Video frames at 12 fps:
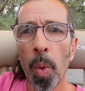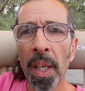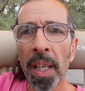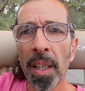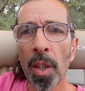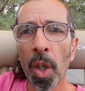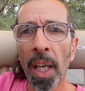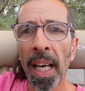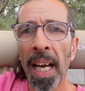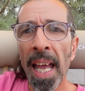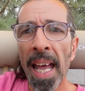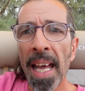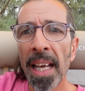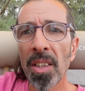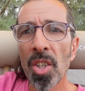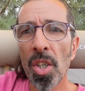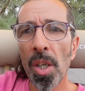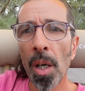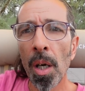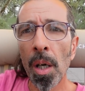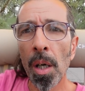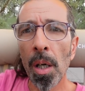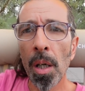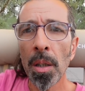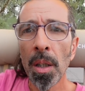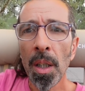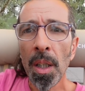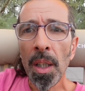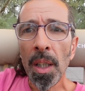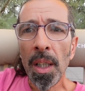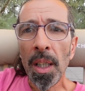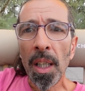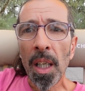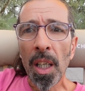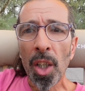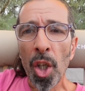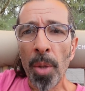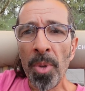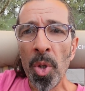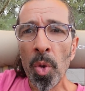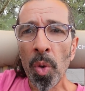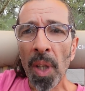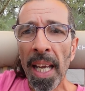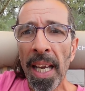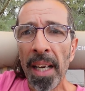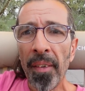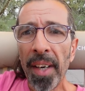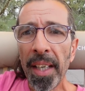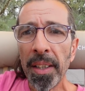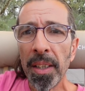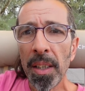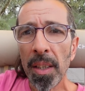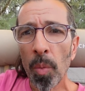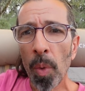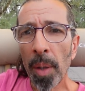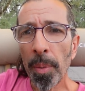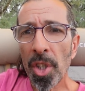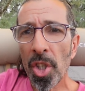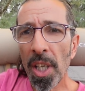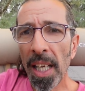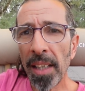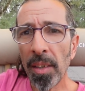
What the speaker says: we're looking at our communal area where we chill